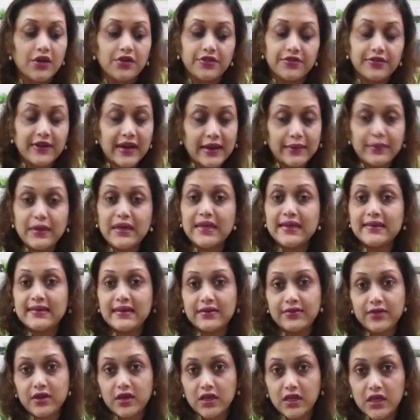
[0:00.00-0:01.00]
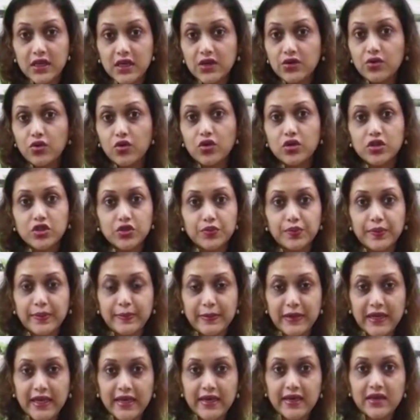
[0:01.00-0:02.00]
Families have a key role to
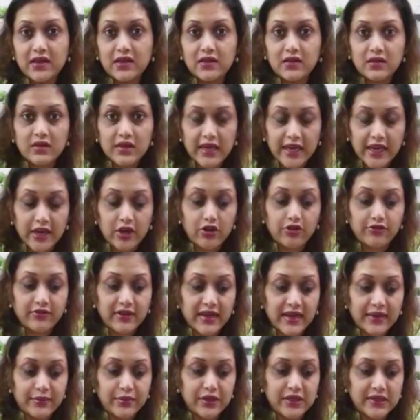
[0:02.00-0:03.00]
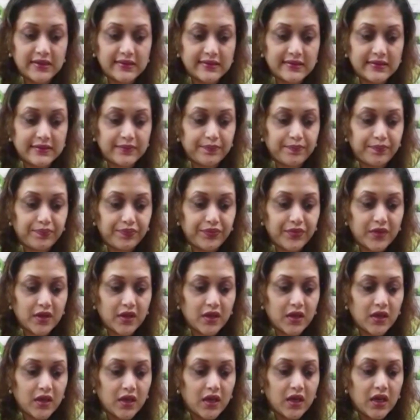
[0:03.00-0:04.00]
play in care of diabetes.
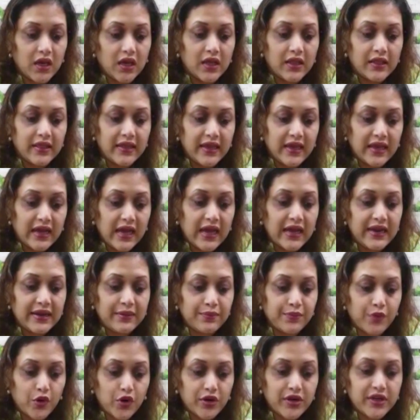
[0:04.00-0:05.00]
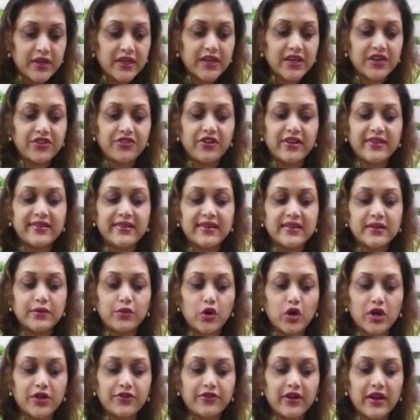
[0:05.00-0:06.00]
They are important in addressing the
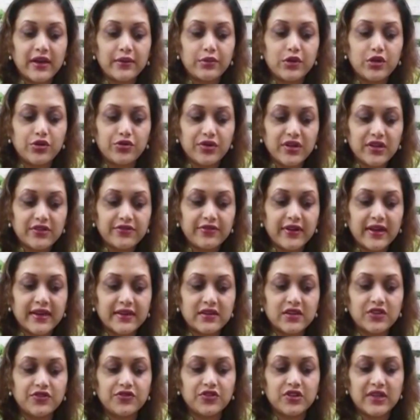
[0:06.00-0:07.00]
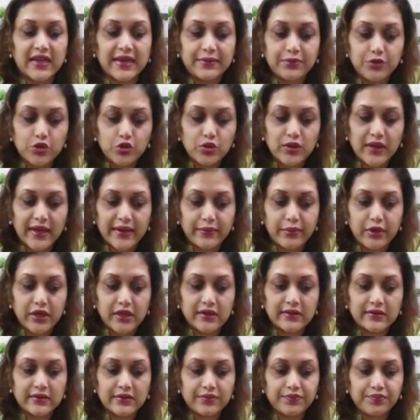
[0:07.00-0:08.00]
modifiable risk factors for type 2
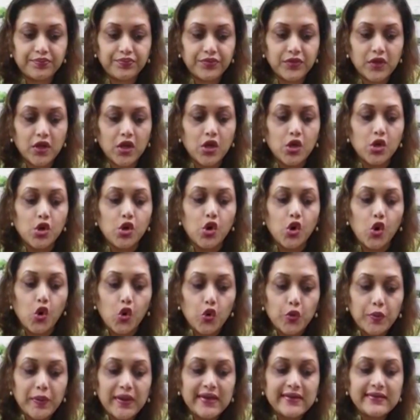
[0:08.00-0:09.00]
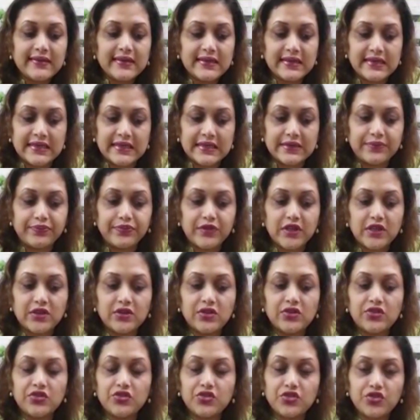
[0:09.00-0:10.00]
diabetes. Obesity is
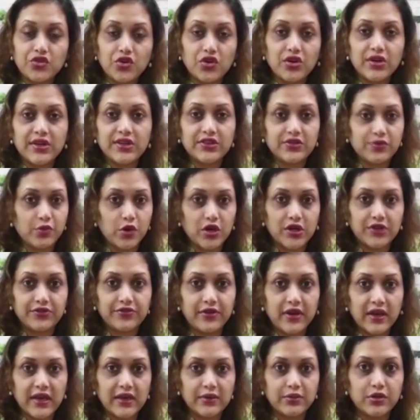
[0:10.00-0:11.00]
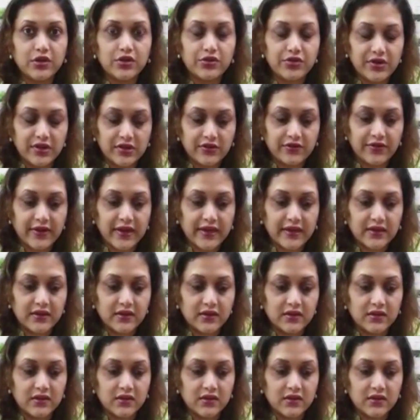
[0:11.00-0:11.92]
the strongest modifiable risk factor.